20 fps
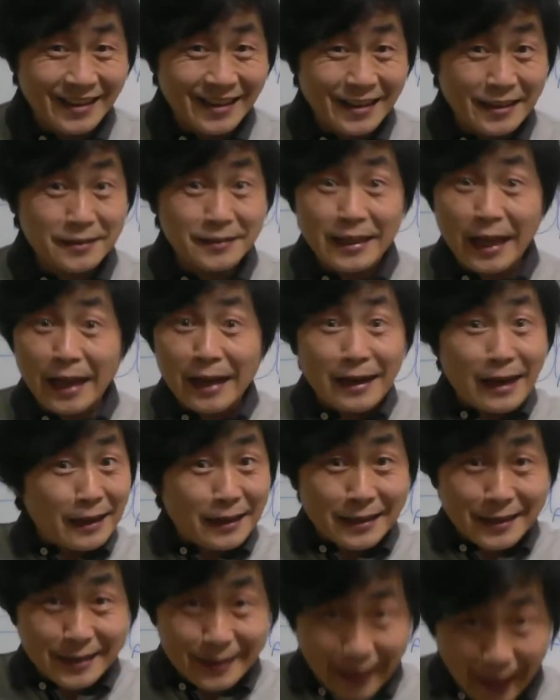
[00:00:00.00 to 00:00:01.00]
It's not like
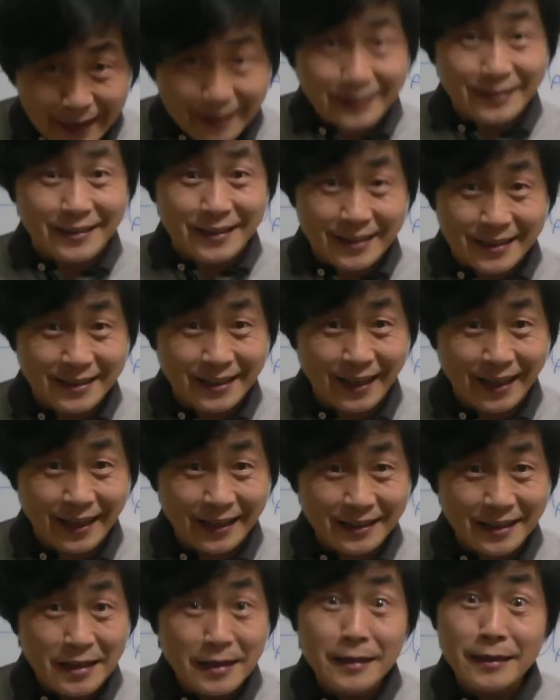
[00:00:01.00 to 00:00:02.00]
a scientist
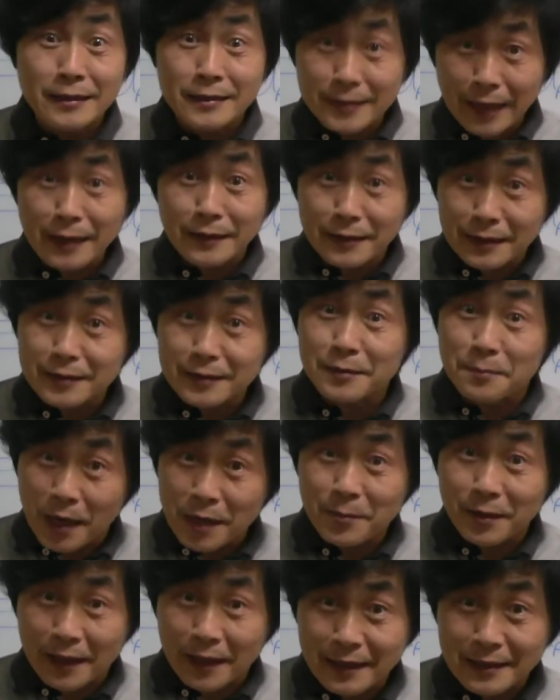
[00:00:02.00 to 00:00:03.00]
said. Scientists
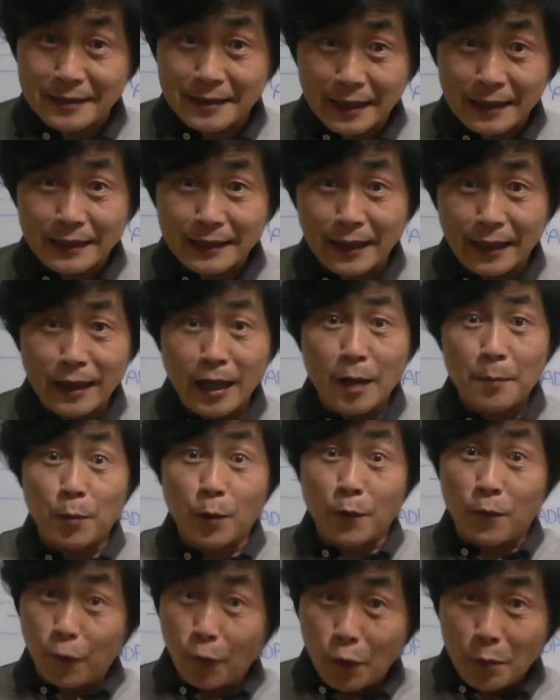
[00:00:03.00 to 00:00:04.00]
maybe can say that,
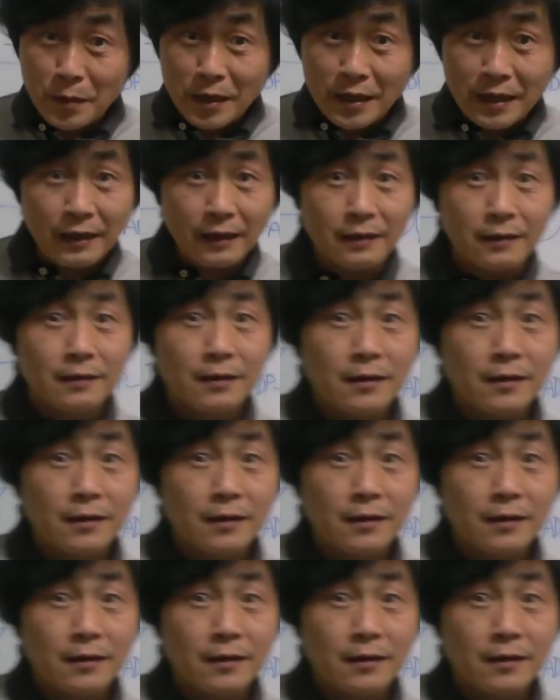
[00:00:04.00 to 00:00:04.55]
but for me,